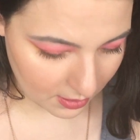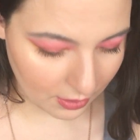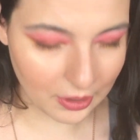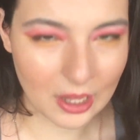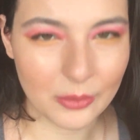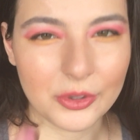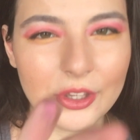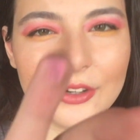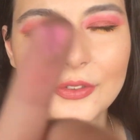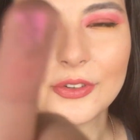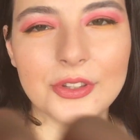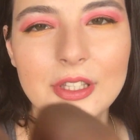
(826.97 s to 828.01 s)
Look how
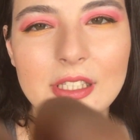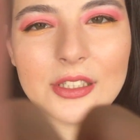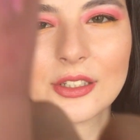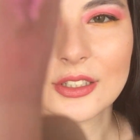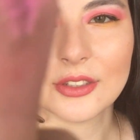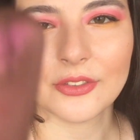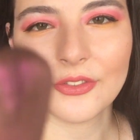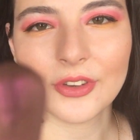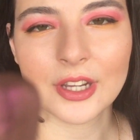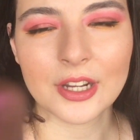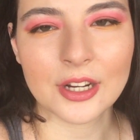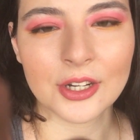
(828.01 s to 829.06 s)
beautiful this looks on the
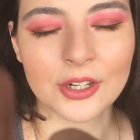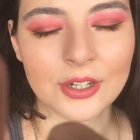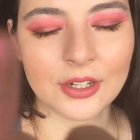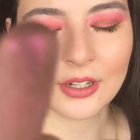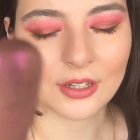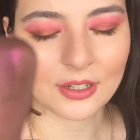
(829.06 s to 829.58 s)
finger.